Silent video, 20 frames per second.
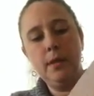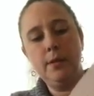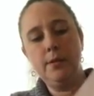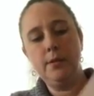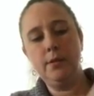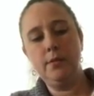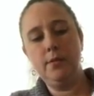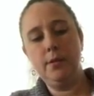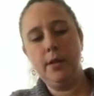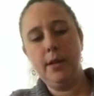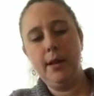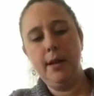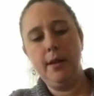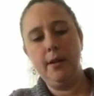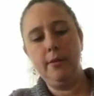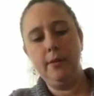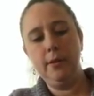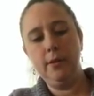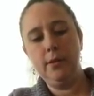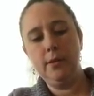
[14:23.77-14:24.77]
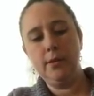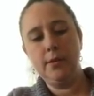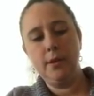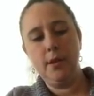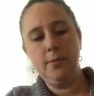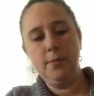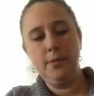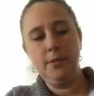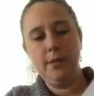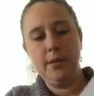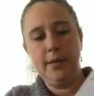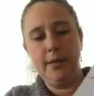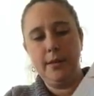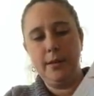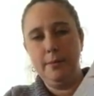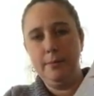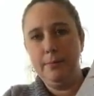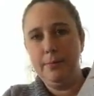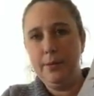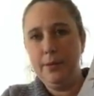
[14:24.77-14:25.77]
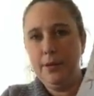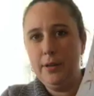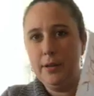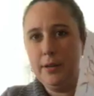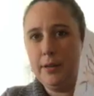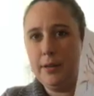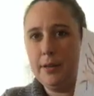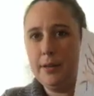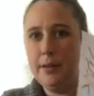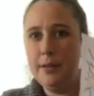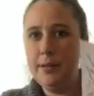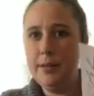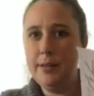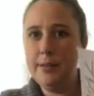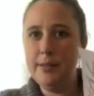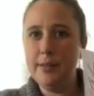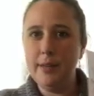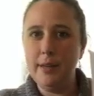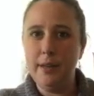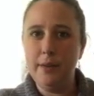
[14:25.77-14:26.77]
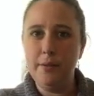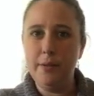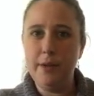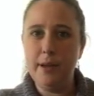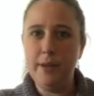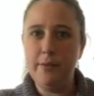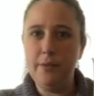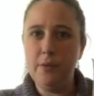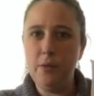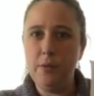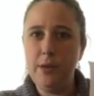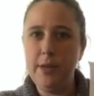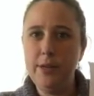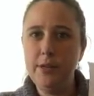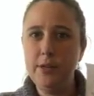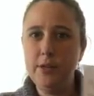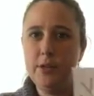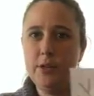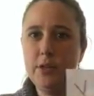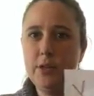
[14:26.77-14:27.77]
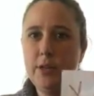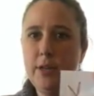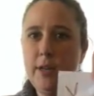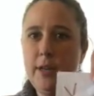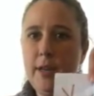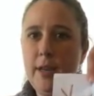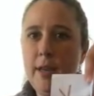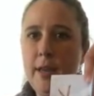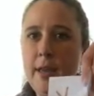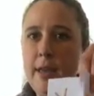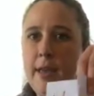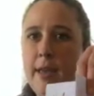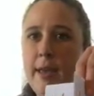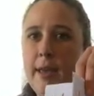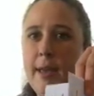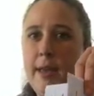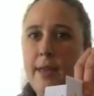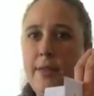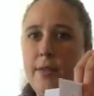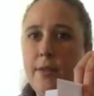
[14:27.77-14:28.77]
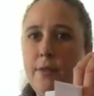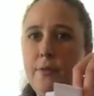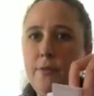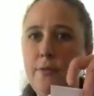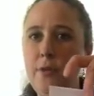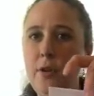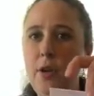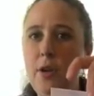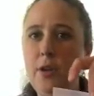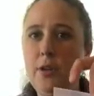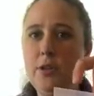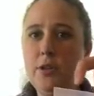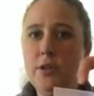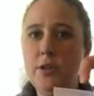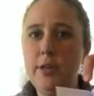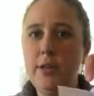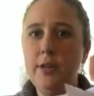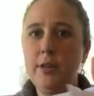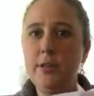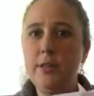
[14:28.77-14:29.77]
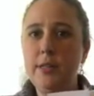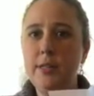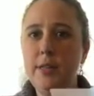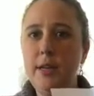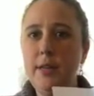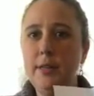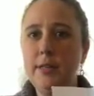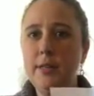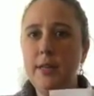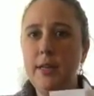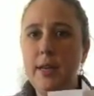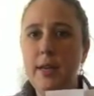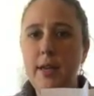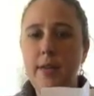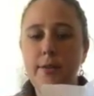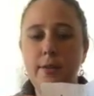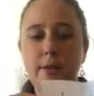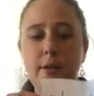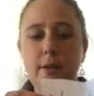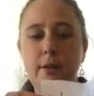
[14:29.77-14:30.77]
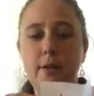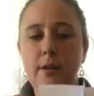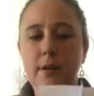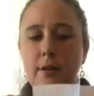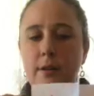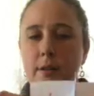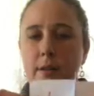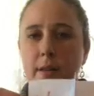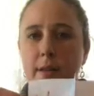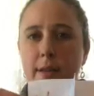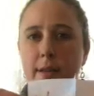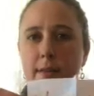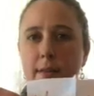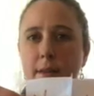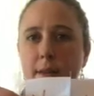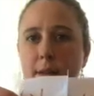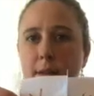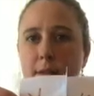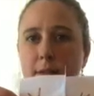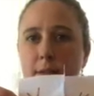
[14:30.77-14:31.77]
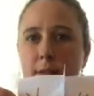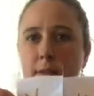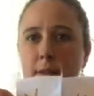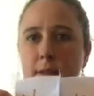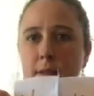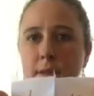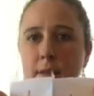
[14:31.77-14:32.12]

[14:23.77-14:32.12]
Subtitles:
So now it looks almost like a book, doesn't it? We have the winter tree and the fall tree are stuck together like this.